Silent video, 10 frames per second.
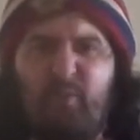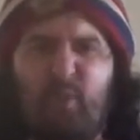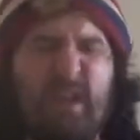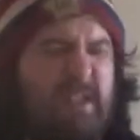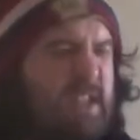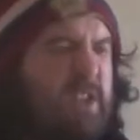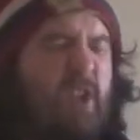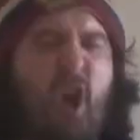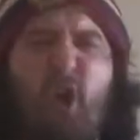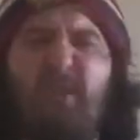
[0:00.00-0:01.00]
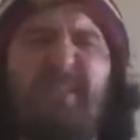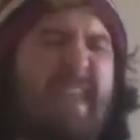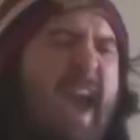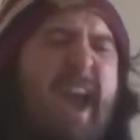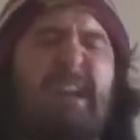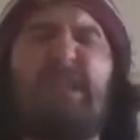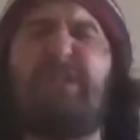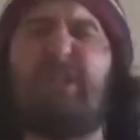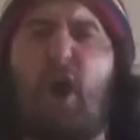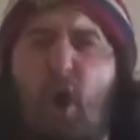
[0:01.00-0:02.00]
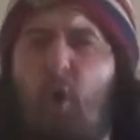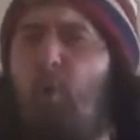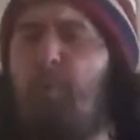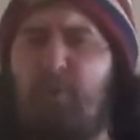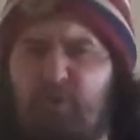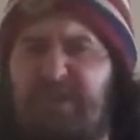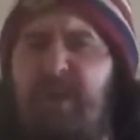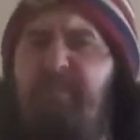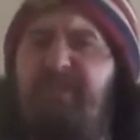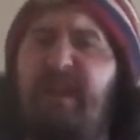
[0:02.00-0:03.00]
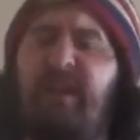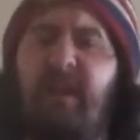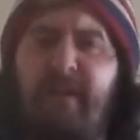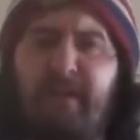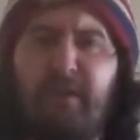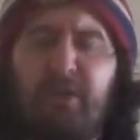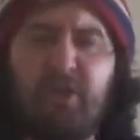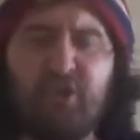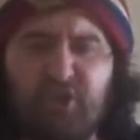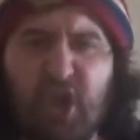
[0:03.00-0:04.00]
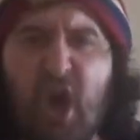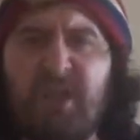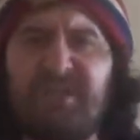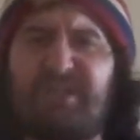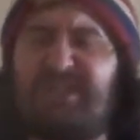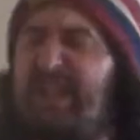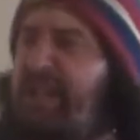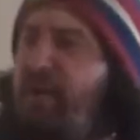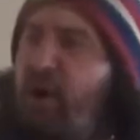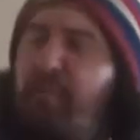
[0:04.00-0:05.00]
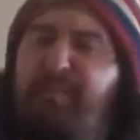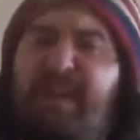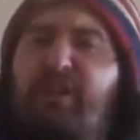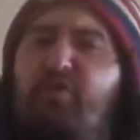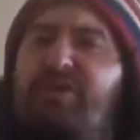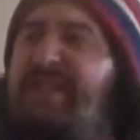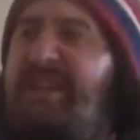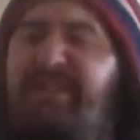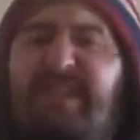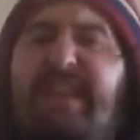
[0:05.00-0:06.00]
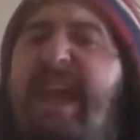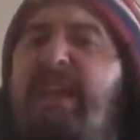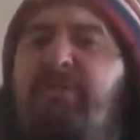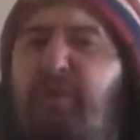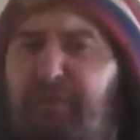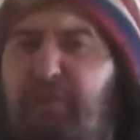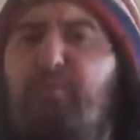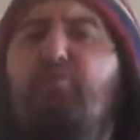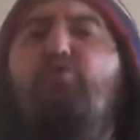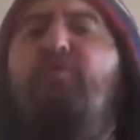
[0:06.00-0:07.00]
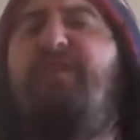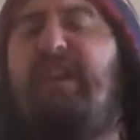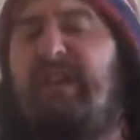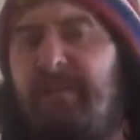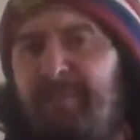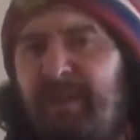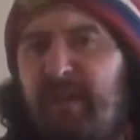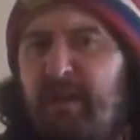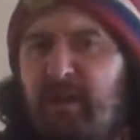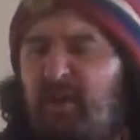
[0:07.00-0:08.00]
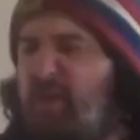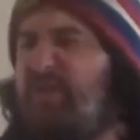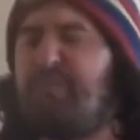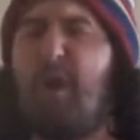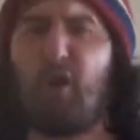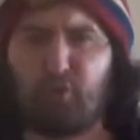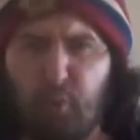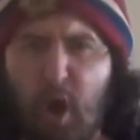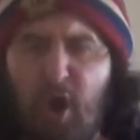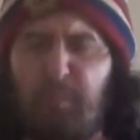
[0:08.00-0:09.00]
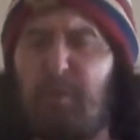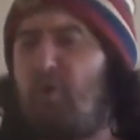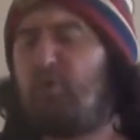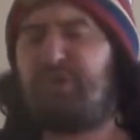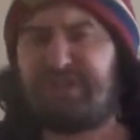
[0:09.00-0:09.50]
What is it called? Daddy's Home or something? John Cena appears at the end of the movie does Mark Wahlberg